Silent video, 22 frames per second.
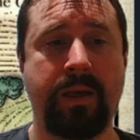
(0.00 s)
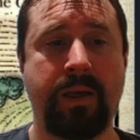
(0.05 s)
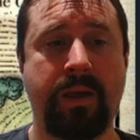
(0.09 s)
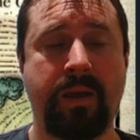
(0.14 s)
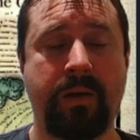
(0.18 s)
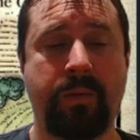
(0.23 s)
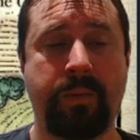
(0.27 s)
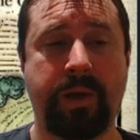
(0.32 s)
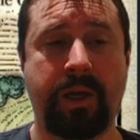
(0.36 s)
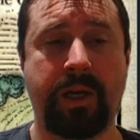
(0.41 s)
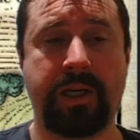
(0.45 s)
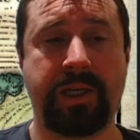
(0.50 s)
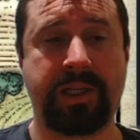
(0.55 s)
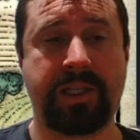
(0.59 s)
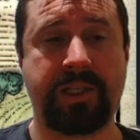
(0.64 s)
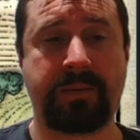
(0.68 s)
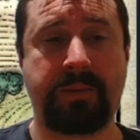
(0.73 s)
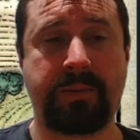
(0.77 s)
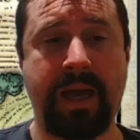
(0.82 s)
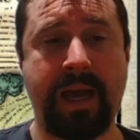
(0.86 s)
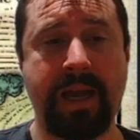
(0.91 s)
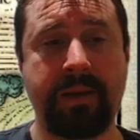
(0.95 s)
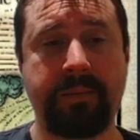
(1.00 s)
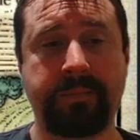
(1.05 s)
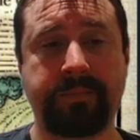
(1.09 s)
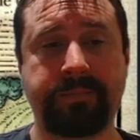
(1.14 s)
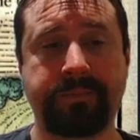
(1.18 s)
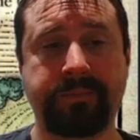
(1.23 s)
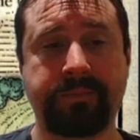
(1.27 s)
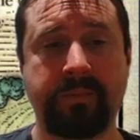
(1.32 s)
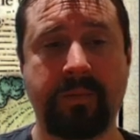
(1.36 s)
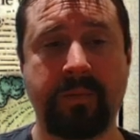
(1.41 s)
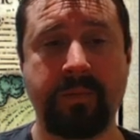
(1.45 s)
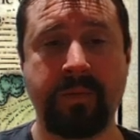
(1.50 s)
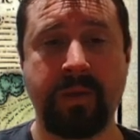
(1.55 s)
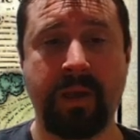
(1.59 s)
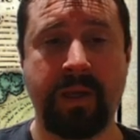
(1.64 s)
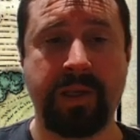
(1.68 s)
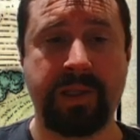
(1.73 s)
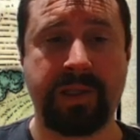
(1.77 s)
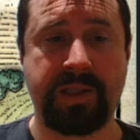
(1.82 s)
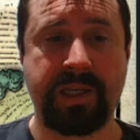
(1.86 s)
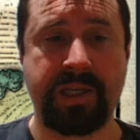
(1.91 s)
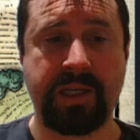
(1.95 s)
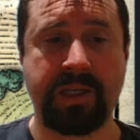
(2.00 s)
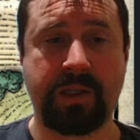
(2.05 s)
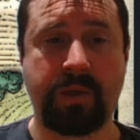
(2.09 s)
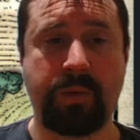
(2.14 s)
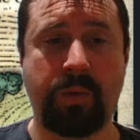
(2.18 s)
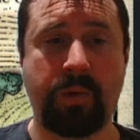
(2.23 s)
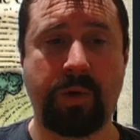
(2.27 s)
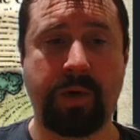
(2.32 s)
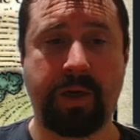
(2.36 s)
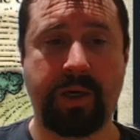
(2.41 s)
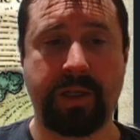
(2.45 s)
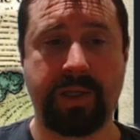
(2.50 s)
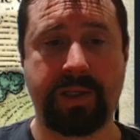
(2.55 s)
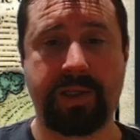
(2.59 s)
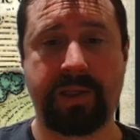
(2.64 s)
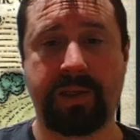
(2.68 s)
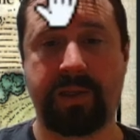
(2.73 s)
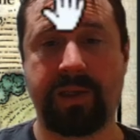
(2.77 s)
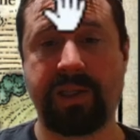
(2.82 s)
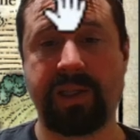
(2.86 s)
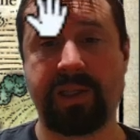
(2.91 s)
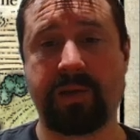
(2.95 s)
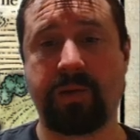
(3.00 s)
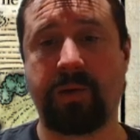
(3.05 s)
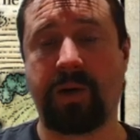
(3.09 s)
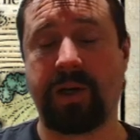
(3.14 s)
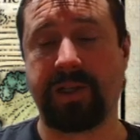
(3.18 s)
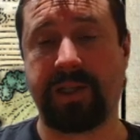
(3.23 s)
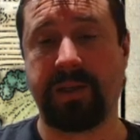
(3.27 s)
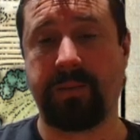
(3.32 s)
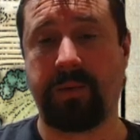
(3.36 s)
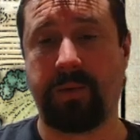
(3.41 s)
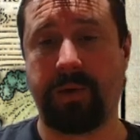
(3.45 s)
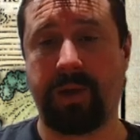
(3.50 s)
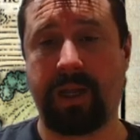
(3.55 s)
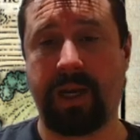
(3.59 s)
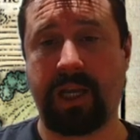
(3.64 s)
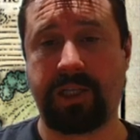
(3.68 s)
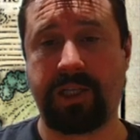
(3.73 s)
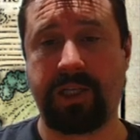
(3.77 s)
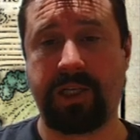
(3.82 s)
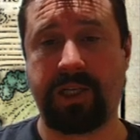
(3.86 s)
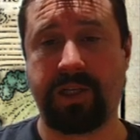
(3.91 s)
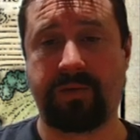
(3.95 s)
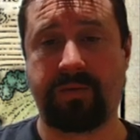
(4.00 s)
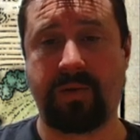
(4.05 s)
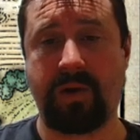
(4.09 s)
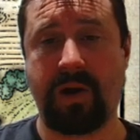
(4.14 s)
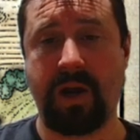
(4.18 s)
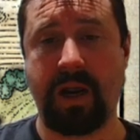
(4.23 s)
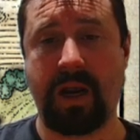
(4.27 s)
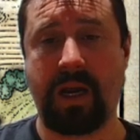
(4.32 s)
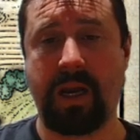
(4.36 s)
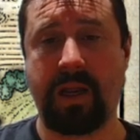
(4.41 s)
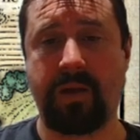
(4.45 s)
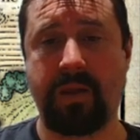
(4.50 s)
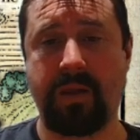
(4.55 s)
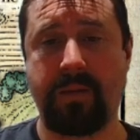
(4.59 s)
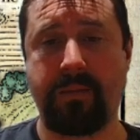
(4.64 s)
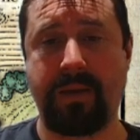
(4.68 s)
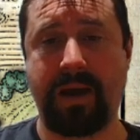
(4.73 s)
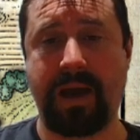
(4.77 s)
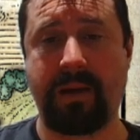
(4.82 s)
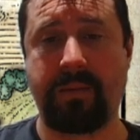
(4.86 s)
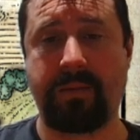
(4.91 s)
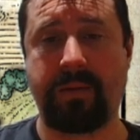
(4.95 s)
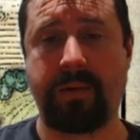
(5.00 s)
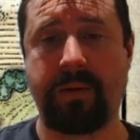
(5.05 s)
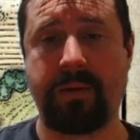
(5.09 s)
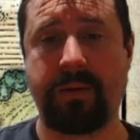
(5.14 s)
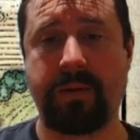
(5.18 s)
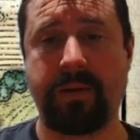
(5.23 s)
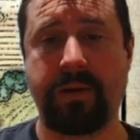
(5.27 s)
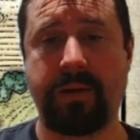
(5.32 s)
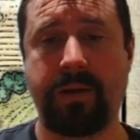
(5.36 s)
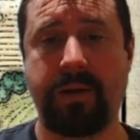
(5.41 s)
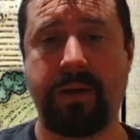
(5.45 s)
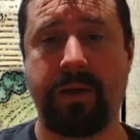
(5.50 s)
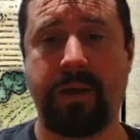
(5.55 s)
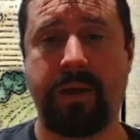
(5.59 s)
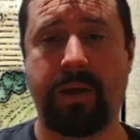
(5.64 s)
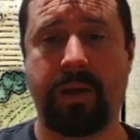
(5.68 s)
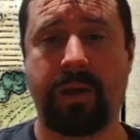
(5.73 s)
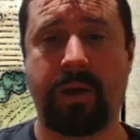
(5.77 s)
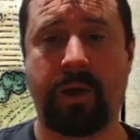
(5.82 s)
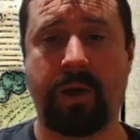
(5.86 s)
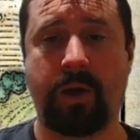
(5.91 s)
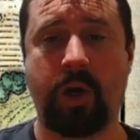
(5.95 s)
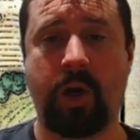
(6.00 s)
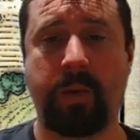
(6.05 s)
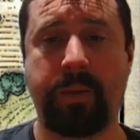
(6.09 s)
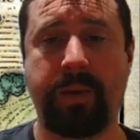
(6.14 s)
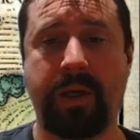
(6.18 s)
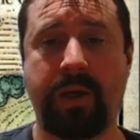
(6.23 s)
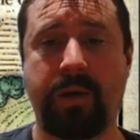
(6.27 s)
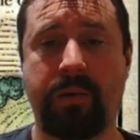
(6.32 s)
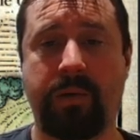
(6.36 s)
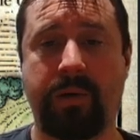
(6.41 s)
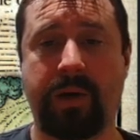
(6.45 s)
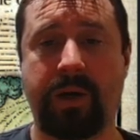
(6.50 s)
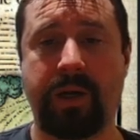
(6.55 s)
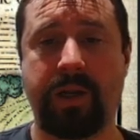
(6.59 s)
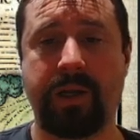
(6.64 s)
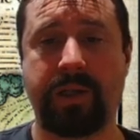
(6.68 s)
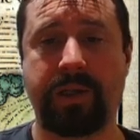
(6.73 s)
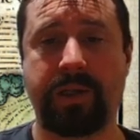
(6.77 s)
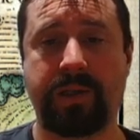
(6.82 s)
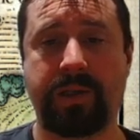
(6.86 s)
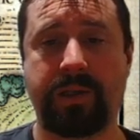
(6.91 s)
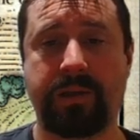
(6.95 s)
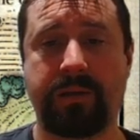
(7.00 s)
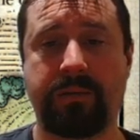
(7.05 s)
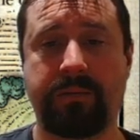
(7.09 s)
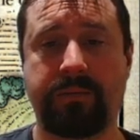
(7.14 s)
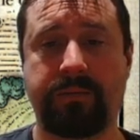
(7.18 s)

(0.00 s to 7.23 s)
We go to display. Center coordinates. This is quite simple. You can actually just right click on the map, go copy coordinates,